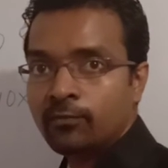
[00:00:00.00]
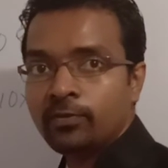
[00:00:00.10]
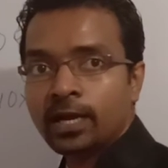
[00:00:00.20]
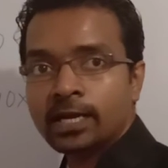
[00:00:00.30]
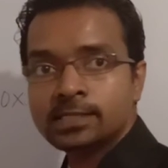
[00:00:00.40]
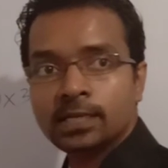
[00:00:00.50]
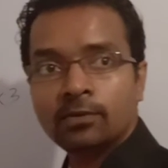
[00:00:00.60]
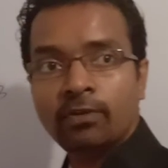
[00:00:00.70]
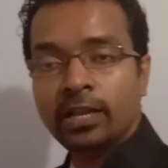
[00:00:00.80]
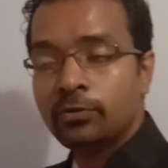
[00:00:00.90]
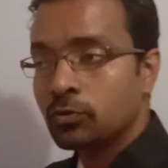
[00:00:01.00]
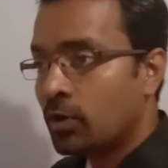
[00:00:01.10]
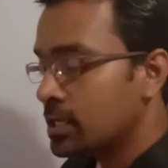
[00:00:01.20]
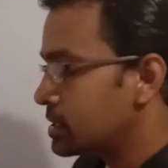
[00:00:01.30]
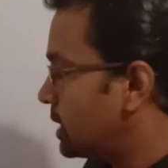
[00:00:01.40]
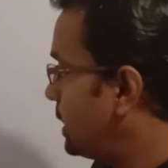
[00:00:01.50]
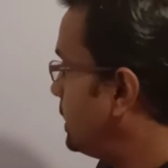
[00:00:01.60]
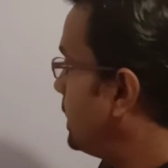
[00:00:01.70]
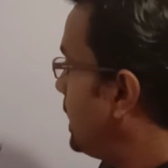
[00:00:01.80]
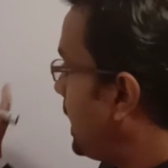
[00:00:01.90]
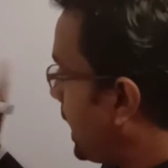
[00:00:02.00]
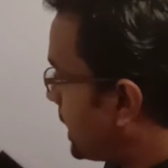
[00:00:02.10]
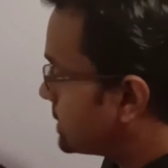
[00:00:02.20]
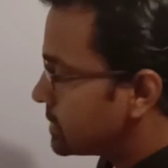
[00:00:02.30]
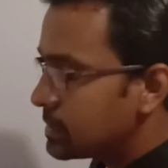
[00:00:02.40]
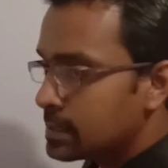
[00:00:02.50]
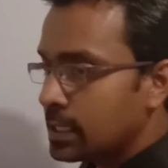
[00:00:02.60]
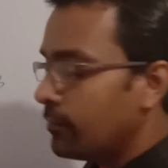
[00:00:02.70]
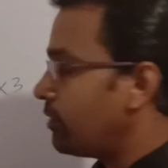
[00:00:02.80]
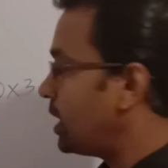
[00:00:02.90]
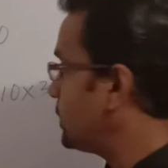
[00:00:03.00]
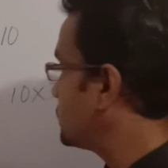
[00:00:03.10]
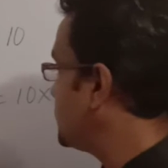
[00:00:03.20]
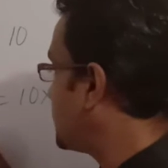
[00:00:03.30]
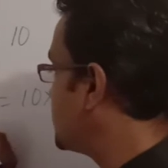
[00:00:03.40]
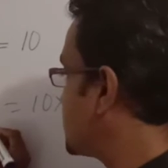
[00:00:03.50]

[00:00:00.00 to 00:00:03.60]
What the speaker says: If we add certain value to one side, add same value to the other